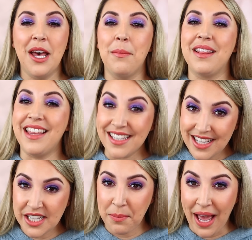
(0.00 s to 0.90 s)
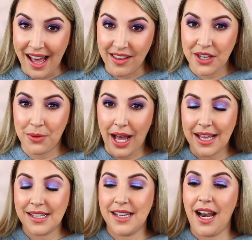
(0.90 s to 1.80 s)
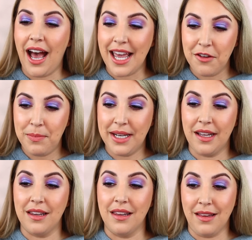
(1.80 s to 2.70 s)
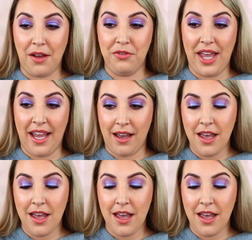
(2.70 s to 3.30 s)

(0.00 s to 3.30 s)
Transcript: but this is the palette, you guys, that I have been loving.